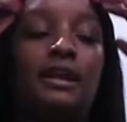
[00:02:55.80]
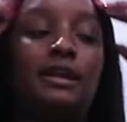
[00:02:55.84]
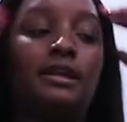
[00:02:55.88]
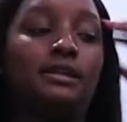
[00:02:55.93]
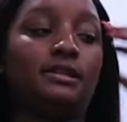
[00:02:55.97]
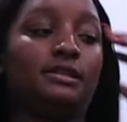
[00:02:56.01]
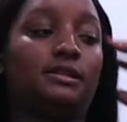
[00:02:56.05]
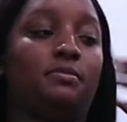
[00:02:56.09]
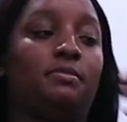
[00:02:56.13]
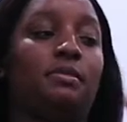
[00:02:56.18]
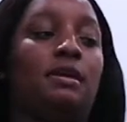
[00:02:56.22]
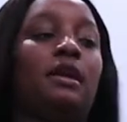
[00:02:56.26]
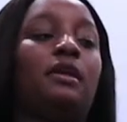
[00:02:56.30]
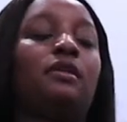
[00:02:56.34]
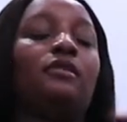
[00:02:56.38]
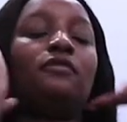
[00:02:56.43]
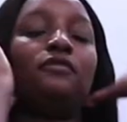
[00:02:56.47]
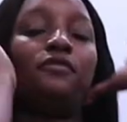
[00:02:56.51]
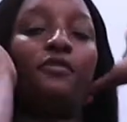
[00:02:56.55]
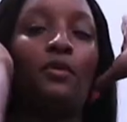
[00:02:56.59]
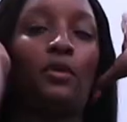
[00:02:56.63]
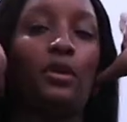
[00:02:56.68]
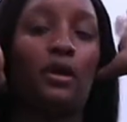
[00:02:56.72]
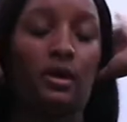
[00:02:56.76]
need to make
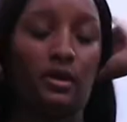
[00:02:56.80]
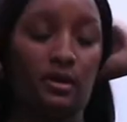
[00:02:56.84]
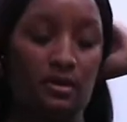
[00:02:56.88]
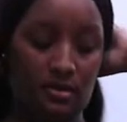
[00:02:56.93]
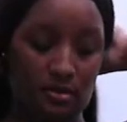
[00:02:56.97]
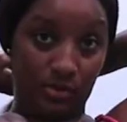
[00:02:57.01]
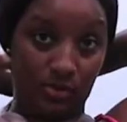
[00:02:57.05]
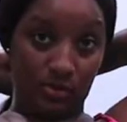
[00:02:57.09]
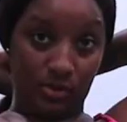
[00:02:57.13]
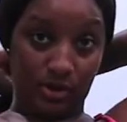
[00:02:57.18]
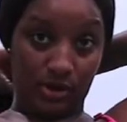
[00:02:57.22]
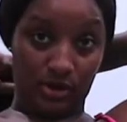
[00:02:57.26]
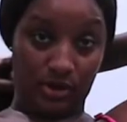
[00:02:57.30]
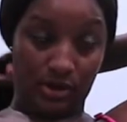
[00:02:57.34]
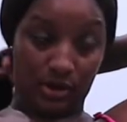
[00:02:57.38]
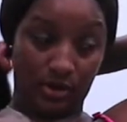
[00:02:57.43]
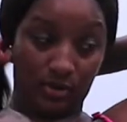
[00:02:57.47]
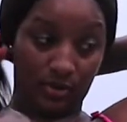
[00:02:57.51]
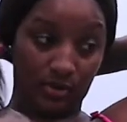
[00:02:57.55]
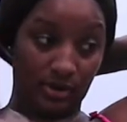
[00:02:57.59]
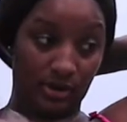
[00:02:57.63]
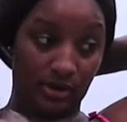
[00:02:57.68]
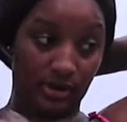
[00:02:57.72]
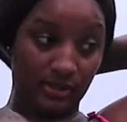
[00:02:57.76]
for a worker
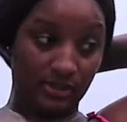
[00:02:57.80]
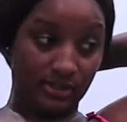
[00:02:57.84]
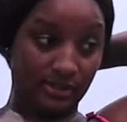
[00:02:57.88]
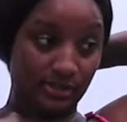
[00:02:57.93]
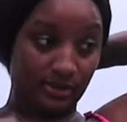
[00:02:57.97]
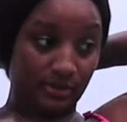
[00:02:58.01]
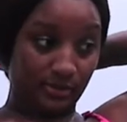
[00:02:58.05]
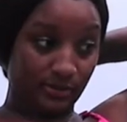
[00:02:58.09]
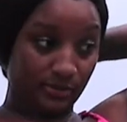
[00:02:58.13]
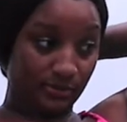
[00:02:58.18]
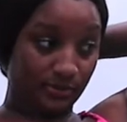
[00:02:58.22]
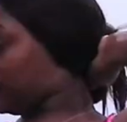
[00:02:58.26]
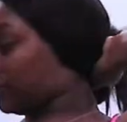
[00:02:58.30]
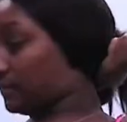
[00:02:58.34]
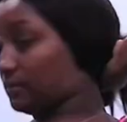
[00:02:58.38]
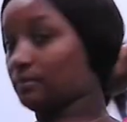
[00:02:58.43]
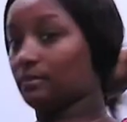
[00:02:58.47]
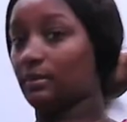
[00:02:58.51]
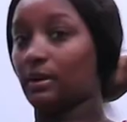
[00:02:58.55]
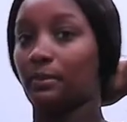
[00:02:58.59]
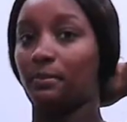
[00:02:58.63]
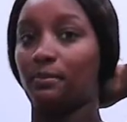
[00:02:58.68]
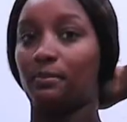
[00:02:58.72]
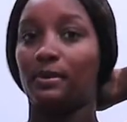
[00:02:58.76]
at work. So
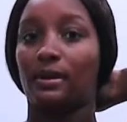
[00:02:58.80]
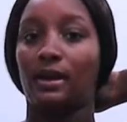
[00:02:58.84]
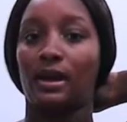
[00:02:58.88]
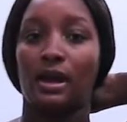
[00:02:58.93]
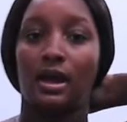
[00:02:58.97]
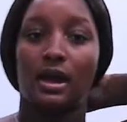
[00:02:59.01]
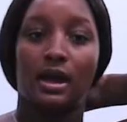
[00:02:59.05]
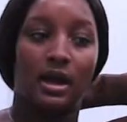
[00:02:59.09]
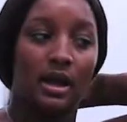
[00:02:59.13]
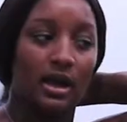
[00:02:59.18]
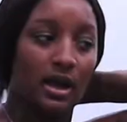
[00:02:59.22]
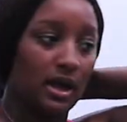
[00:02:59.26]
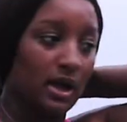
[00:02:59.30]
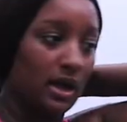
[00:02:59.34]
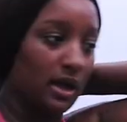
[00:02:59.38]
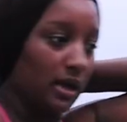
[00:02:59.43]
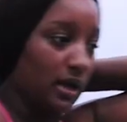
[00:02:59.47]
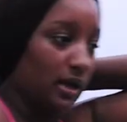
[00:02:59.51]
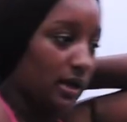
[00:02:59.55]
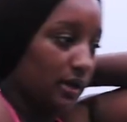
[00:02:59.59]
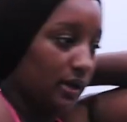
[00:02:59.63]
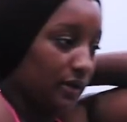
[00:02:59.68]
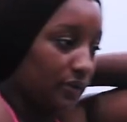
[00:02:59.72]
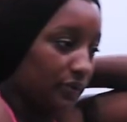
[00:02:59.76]
my
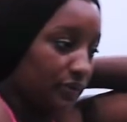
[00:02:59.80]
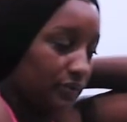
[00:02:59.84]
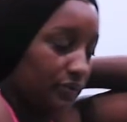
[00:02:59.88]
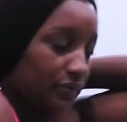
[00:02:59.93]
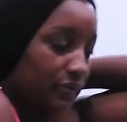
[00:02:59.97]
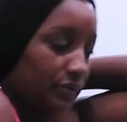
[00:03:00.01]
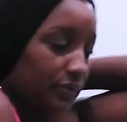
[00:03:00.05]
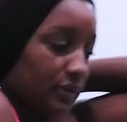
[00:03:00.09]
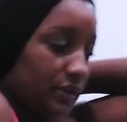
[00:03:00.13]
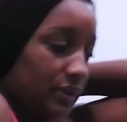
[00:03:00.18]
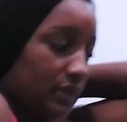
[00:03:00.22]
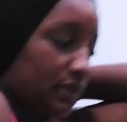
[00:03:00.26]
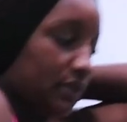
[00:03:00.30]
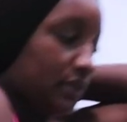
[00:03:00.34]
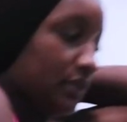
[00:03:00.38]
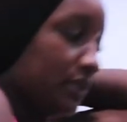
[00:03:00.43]
back kind of